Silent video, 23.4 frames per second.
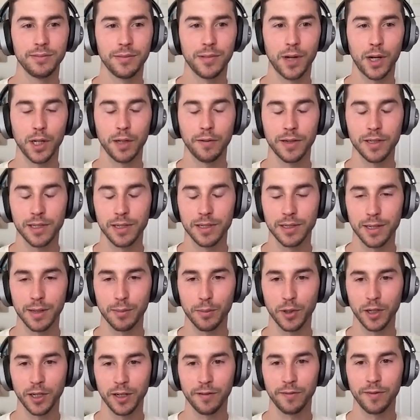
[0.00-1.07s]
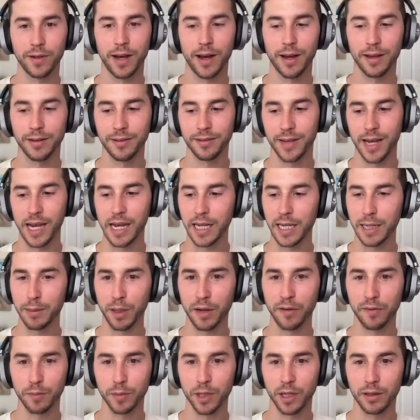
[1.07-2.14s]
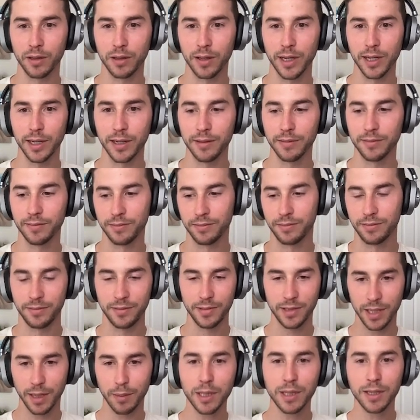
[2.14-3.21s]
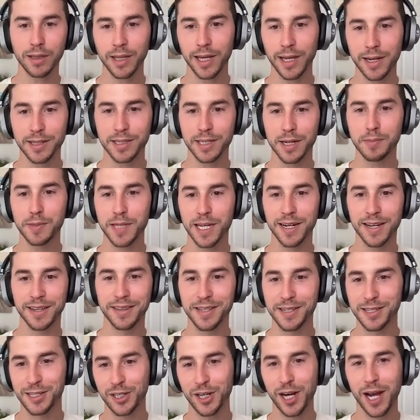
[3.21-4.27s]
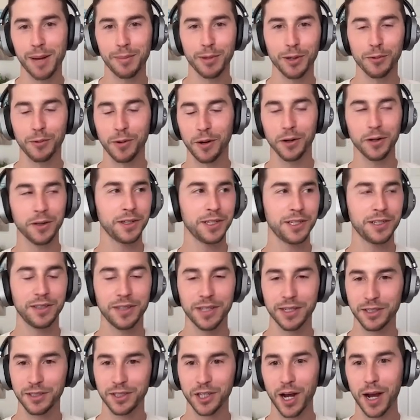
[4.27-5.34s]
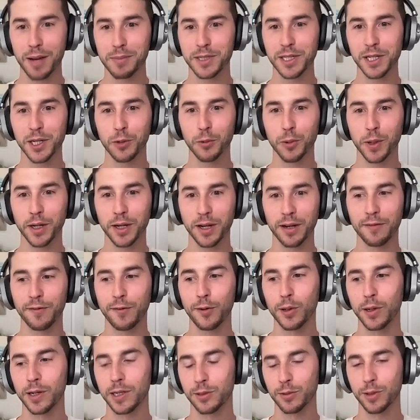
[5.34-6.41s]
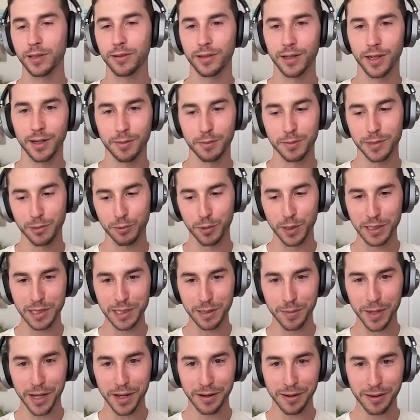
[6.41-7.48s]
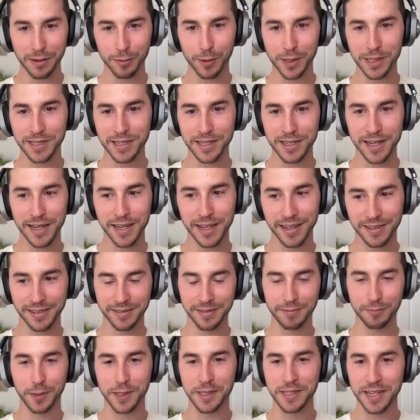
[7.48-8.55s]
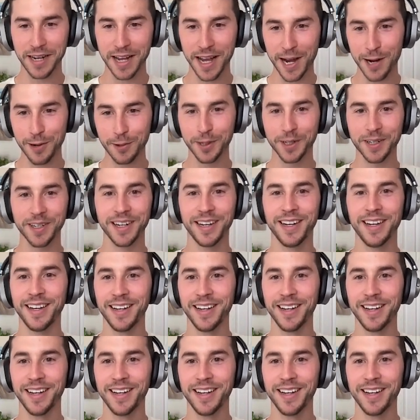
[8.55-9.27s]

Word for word: all of us at some point have gotten that email from the client. Give me the latest update on this job or, or the, the jobs that you're working for us, whether it comes once a month, once a day, once an hour.